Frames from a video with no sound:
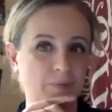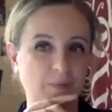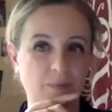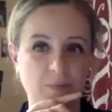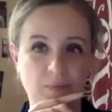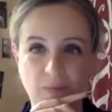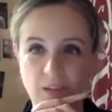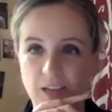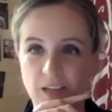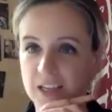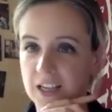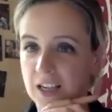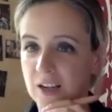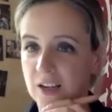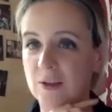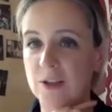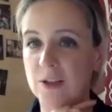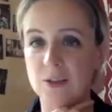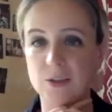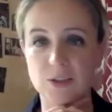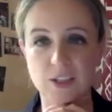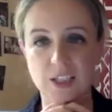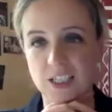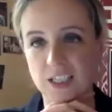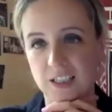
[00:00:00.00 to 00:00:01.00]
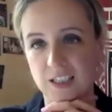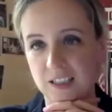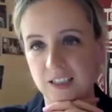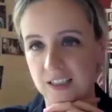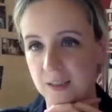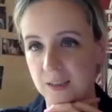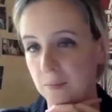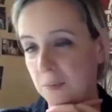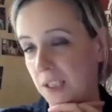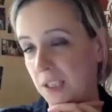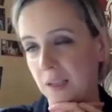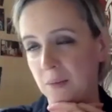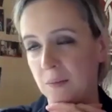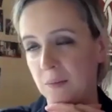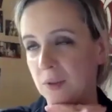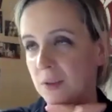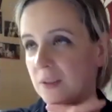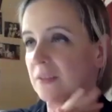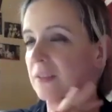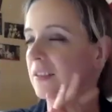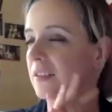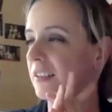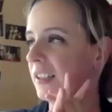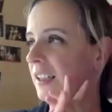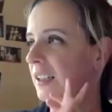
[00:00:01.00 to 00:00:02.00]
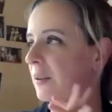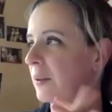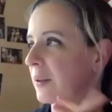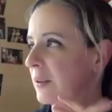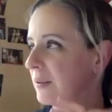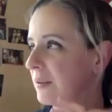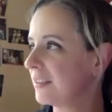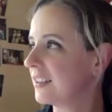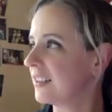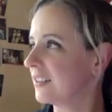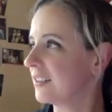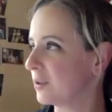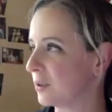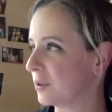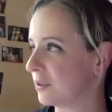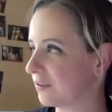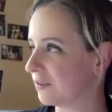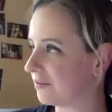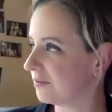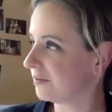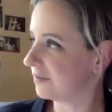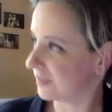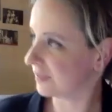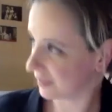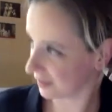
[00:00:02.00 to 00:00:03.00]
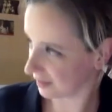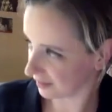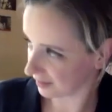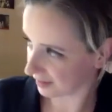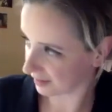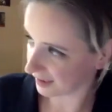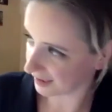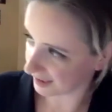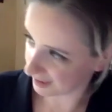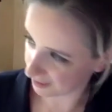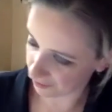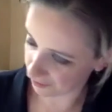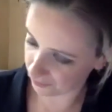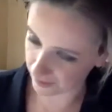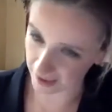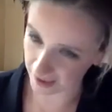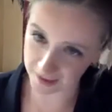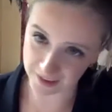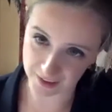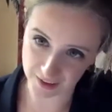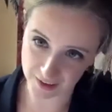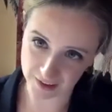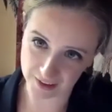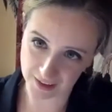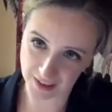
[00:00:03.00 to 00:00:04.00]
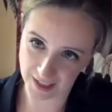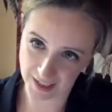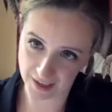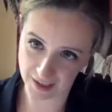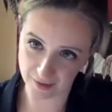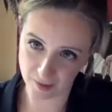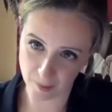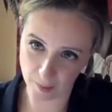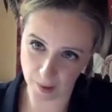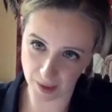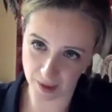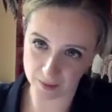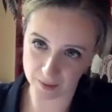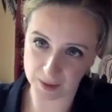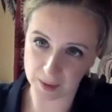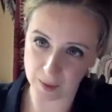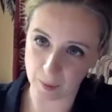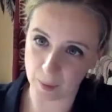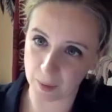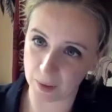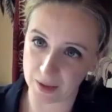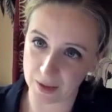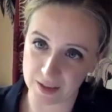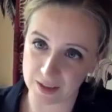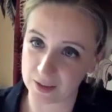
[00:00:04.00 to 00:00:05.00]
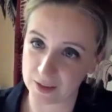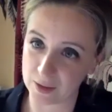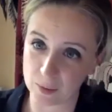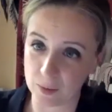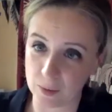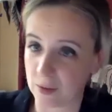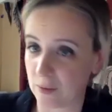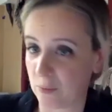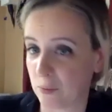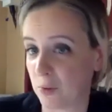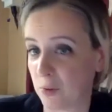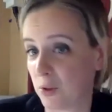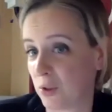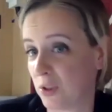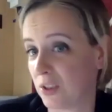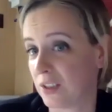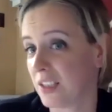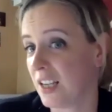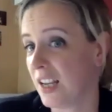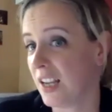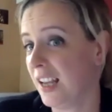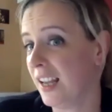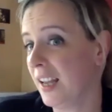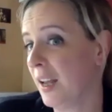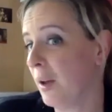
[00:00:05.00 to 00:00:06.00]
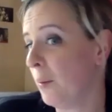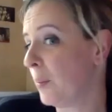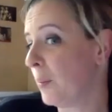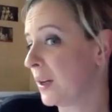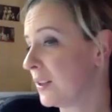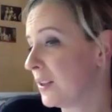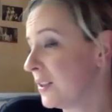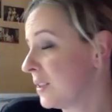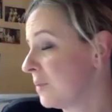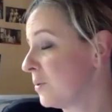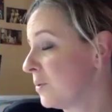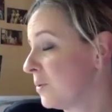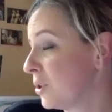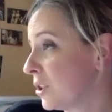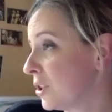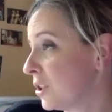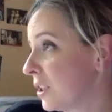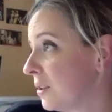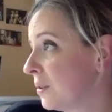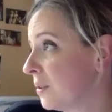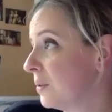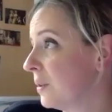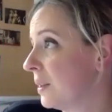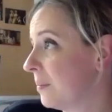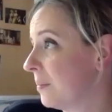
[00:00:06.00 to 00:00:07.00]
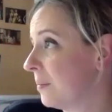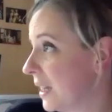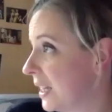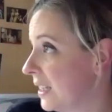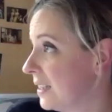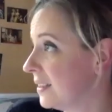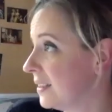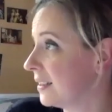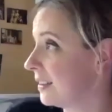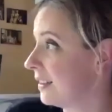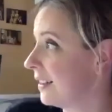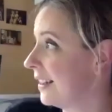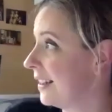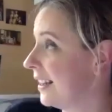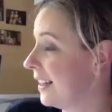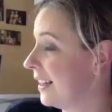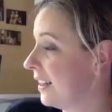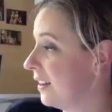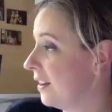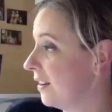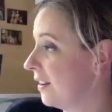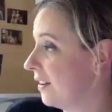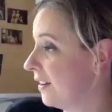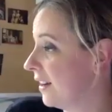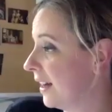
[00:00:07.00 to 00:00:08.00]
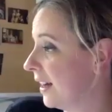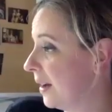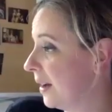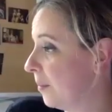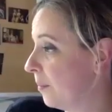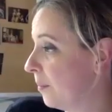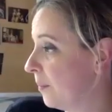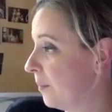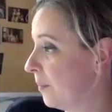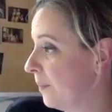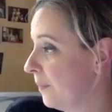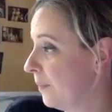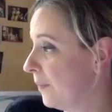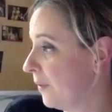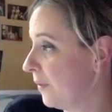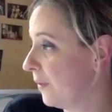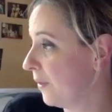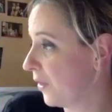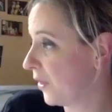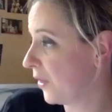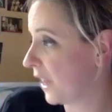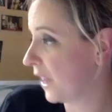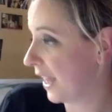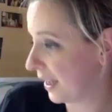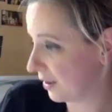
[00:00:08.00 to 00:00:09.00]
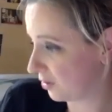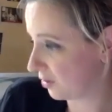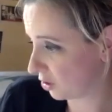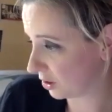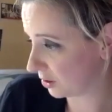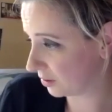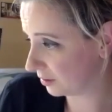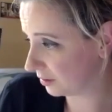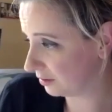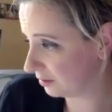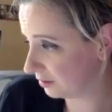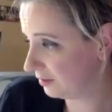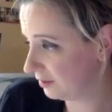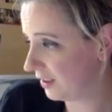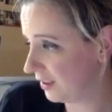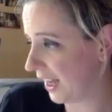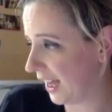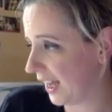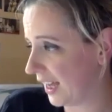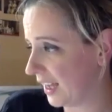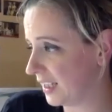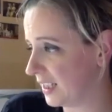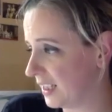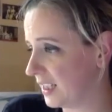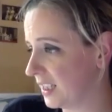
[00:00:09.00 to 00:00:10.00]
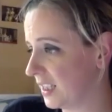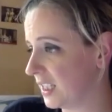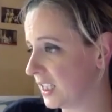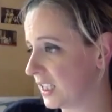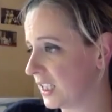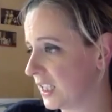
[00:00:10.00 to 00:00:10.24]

I know Lucy, and I sometimes you know I sort of fangirl at her about it, but I just thought it was just because it was so amazingly um, theatrical, and